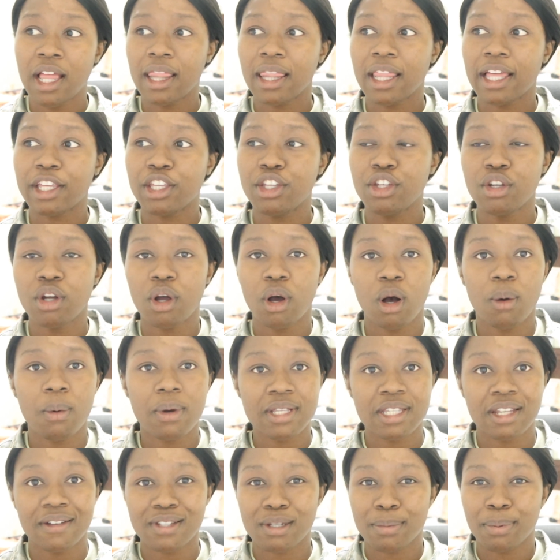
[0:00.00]
Like, you don't
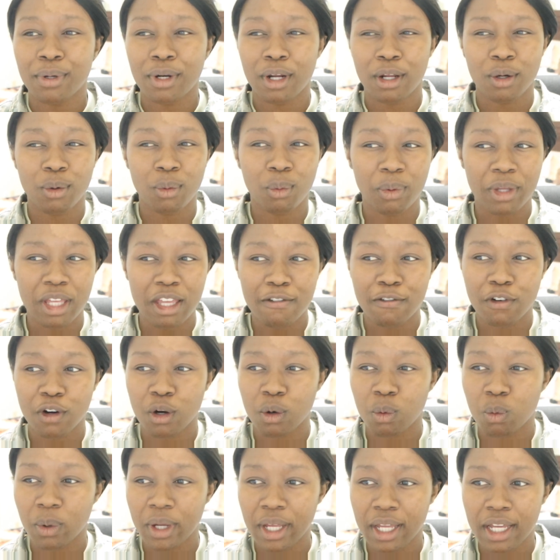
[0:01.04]
always have to put on a weave
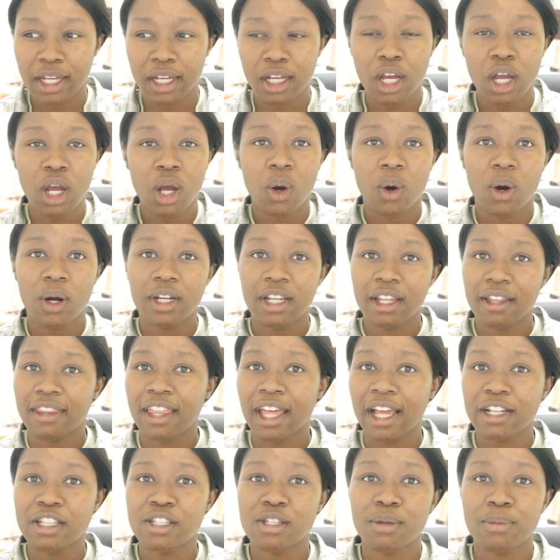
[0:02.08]
or a wig or any of
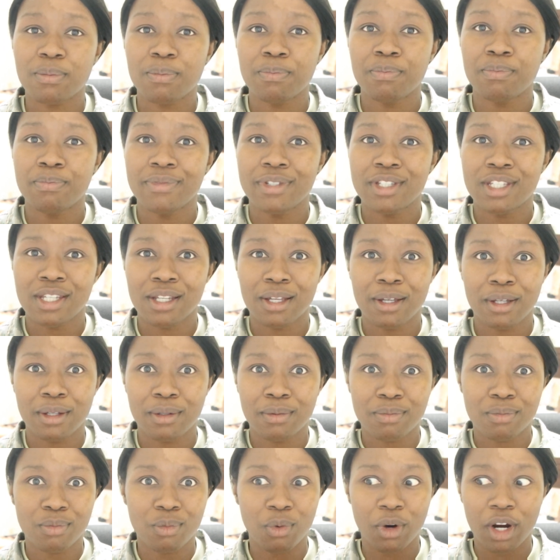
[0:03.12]
that
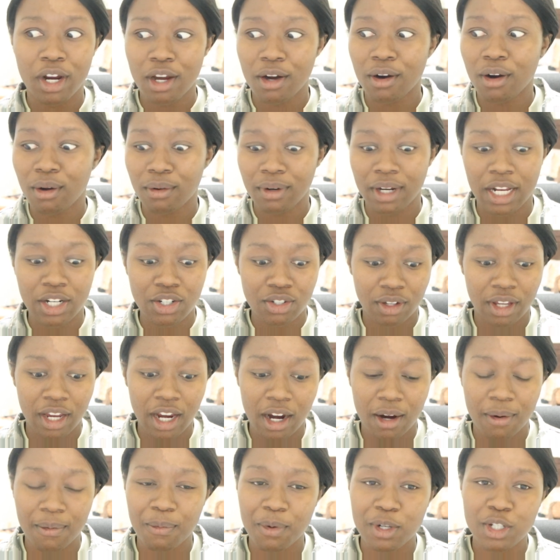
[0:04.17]
to wear your own natural
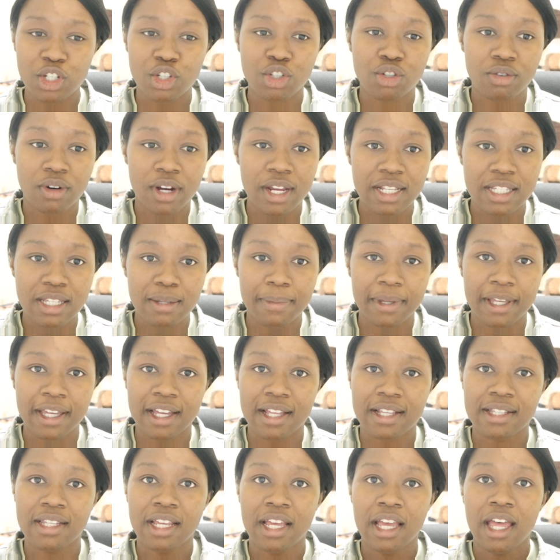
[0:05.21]
hair, which is crazy
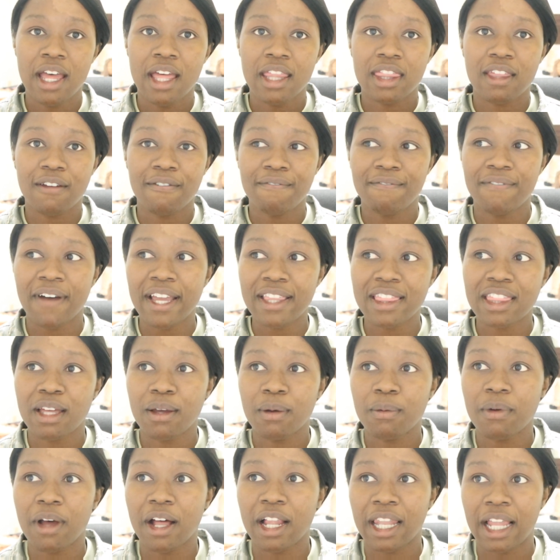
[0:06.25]
because the fight
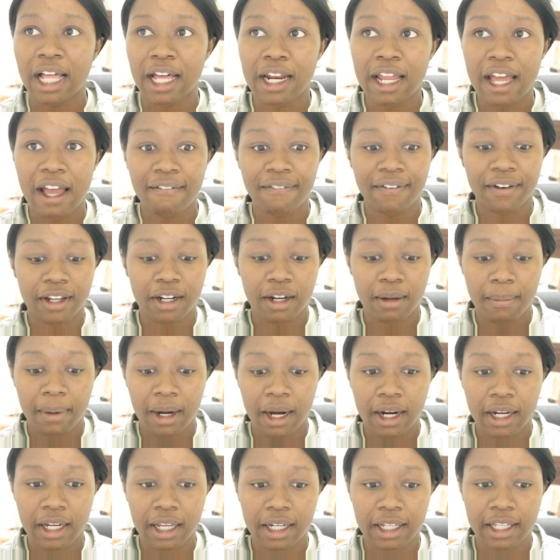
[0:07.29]
that a lot of African
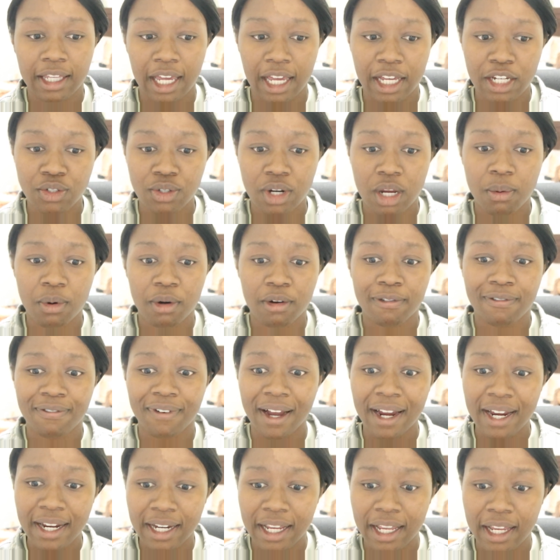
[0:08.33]
American cadre were
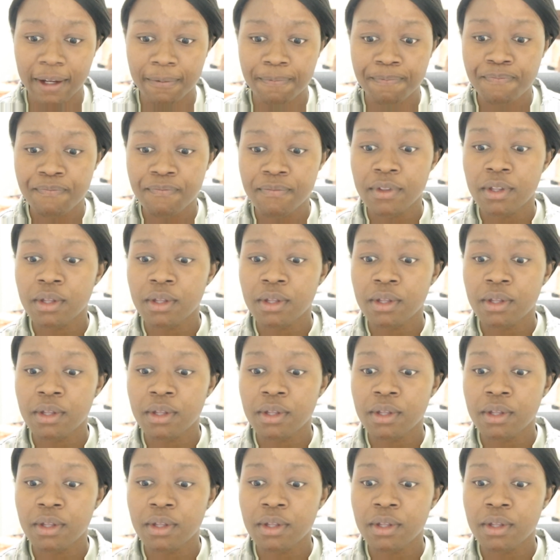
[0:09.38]
fighting